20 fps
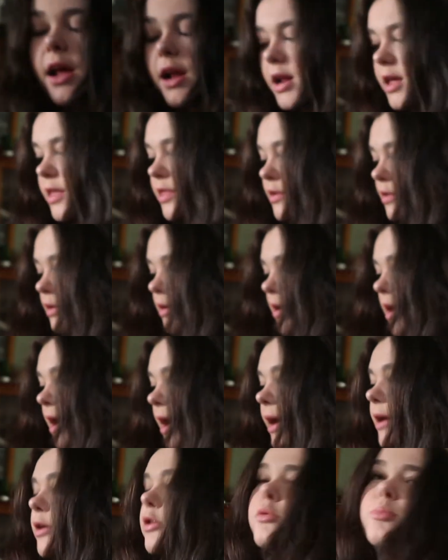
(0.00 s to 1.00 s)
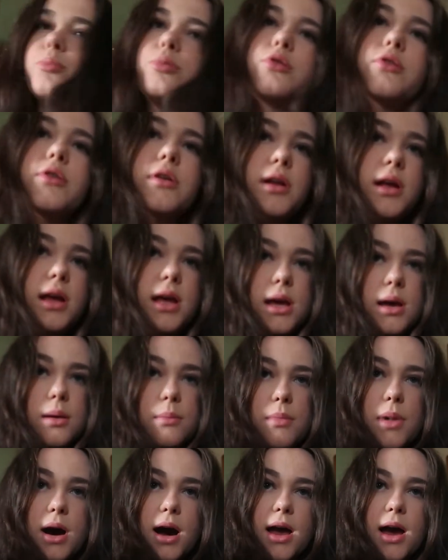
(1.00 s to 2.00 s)
And I thought I could put
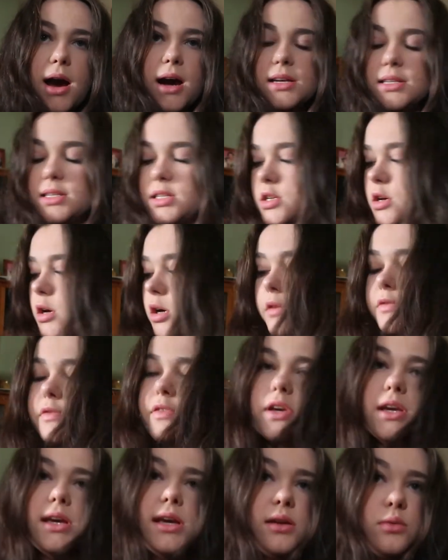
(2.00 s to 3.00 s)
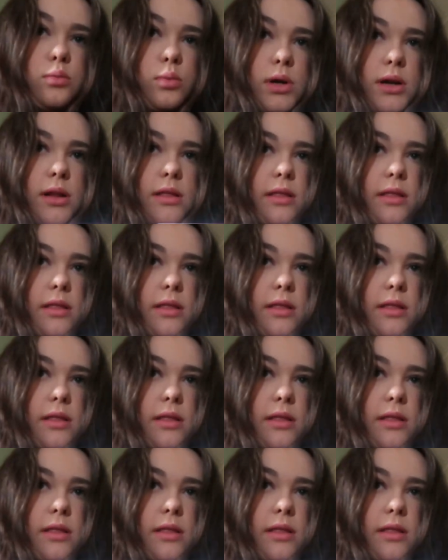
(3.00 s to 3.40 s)
my iced coffee in one